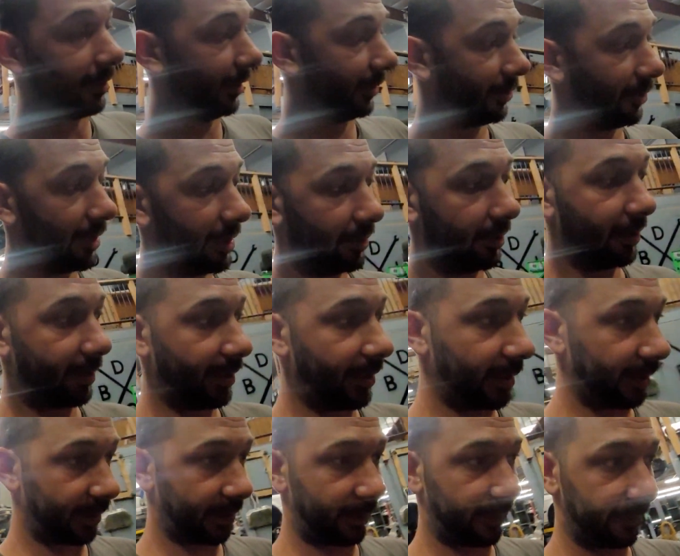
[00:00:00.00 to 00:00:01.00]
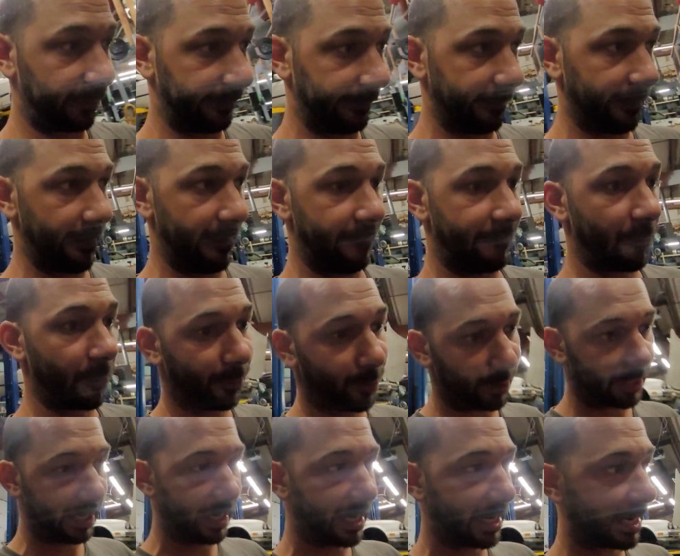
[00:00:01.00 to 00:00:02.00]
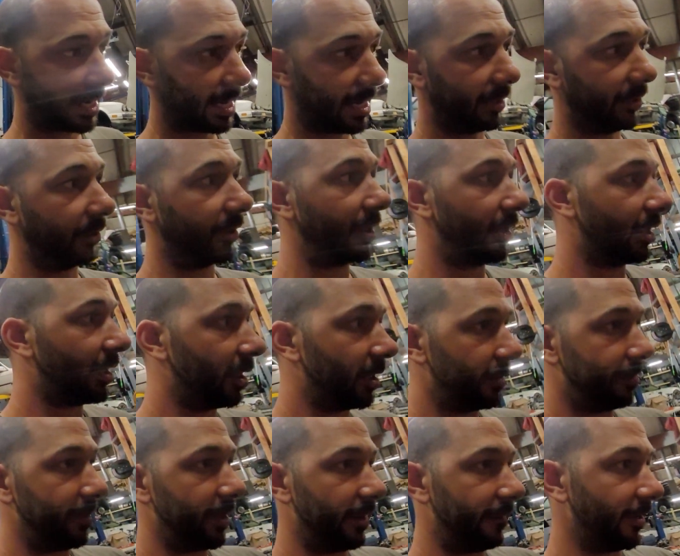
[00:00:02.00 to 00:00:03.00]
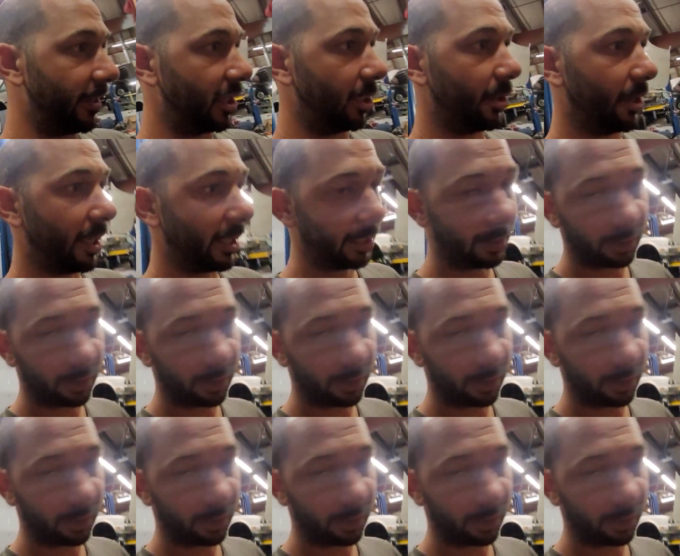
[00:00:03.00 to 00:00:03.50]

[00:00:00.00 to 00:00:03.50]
a 2006 4.8 IS. Made a video on